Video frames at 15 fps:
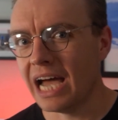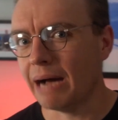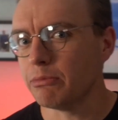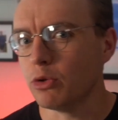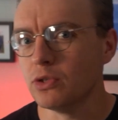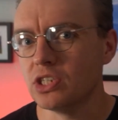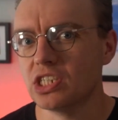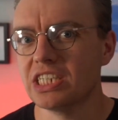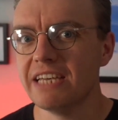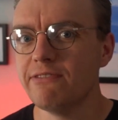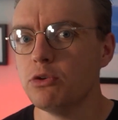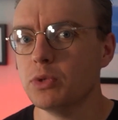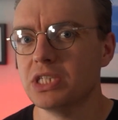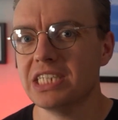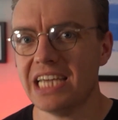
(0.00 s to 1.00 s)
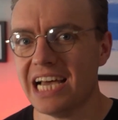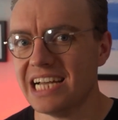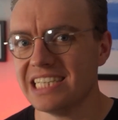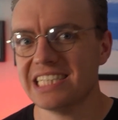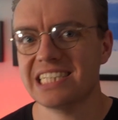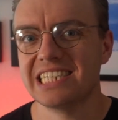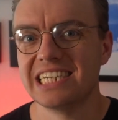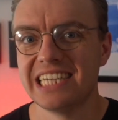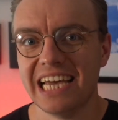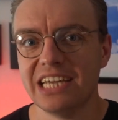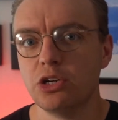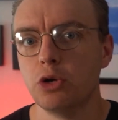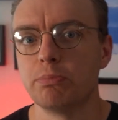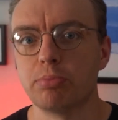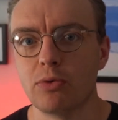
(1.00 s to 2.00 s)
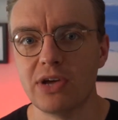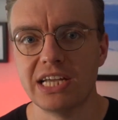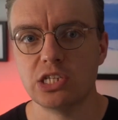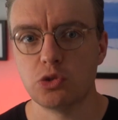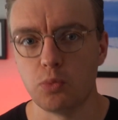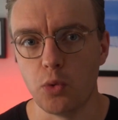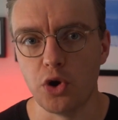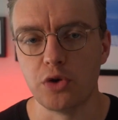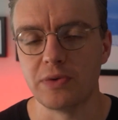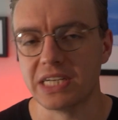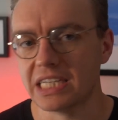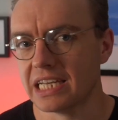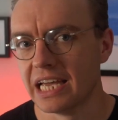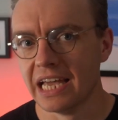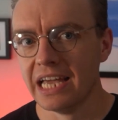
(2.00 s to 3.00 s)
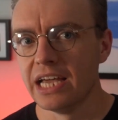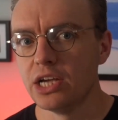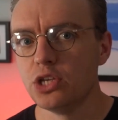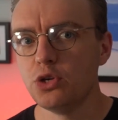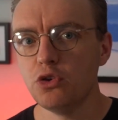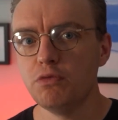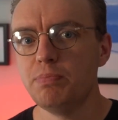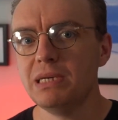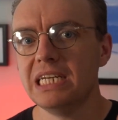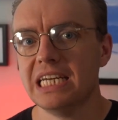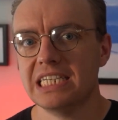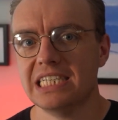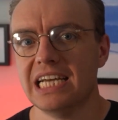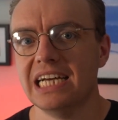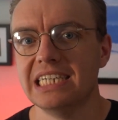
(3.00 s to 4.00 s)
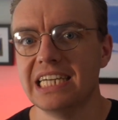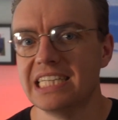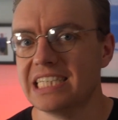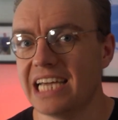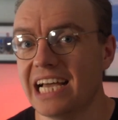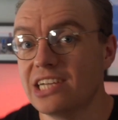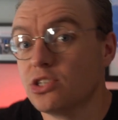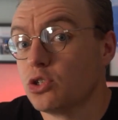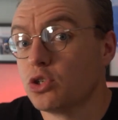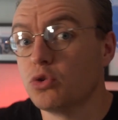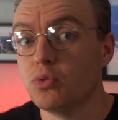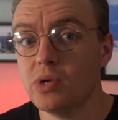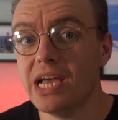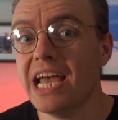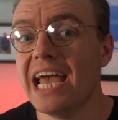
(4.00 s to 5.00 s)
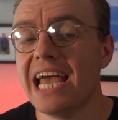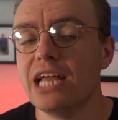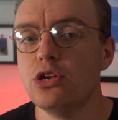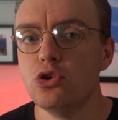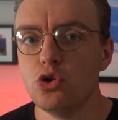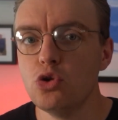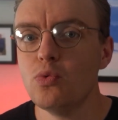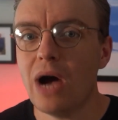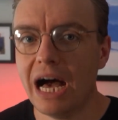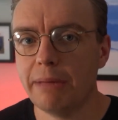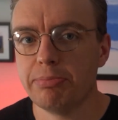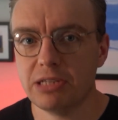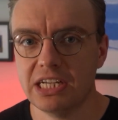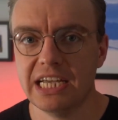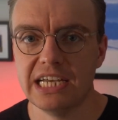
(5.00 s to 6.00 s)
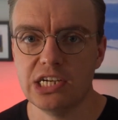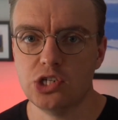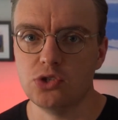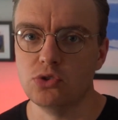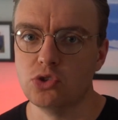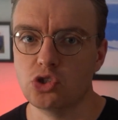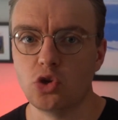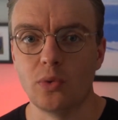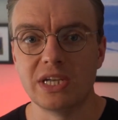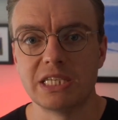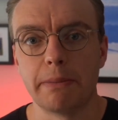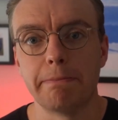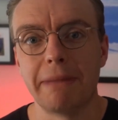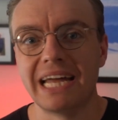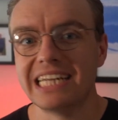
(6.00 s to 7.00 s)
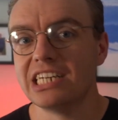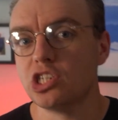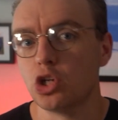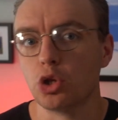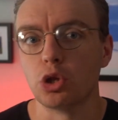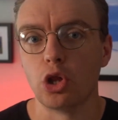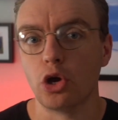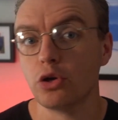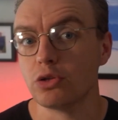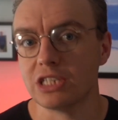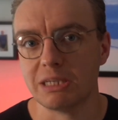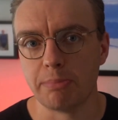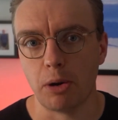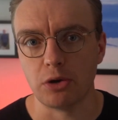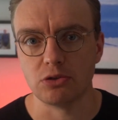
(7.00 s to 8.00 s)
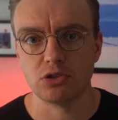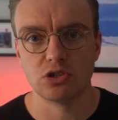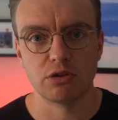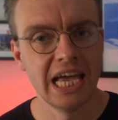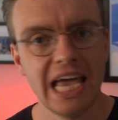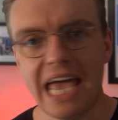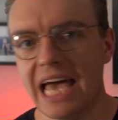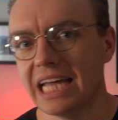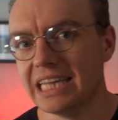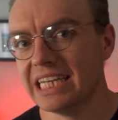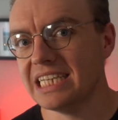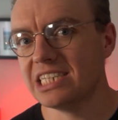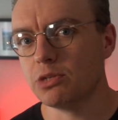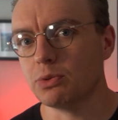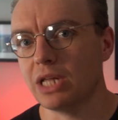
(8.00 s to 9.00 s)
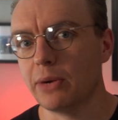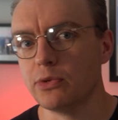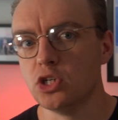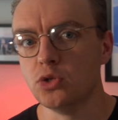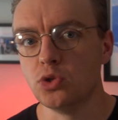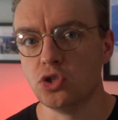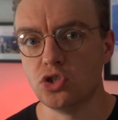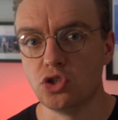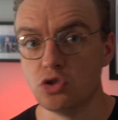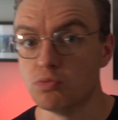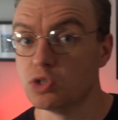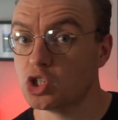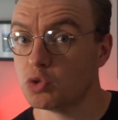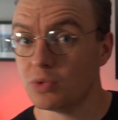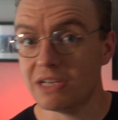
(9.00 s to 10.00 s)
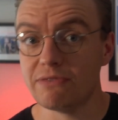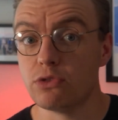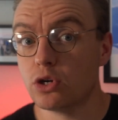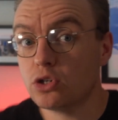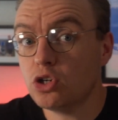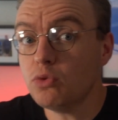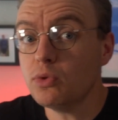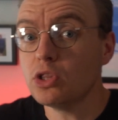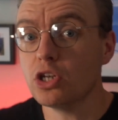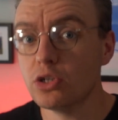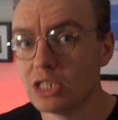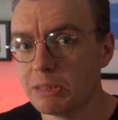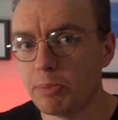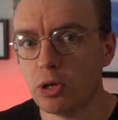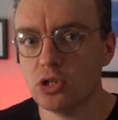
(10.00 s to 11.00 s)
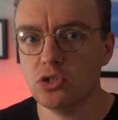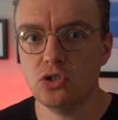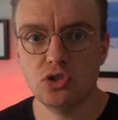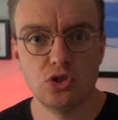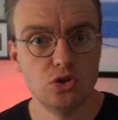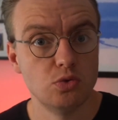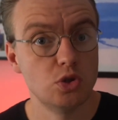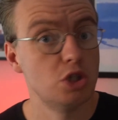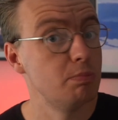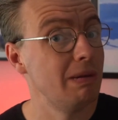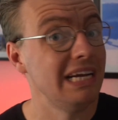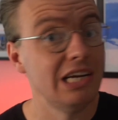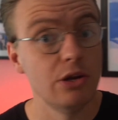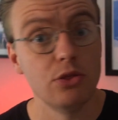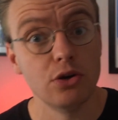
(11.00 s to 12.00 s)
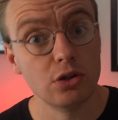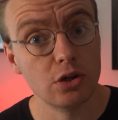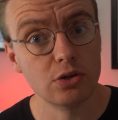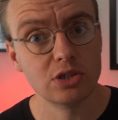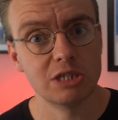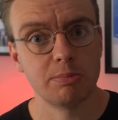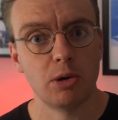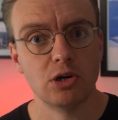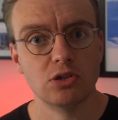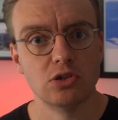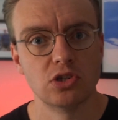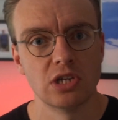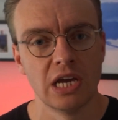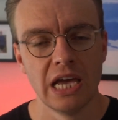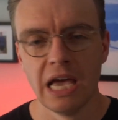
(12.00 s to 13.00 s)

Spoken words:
I'm going to give you a task to get your brains whirring. You've been assigned a task to create a new application that's going to manage loyalty points. It'll need to allow users to retrieve their current loyalty points, to spend their loyalty points,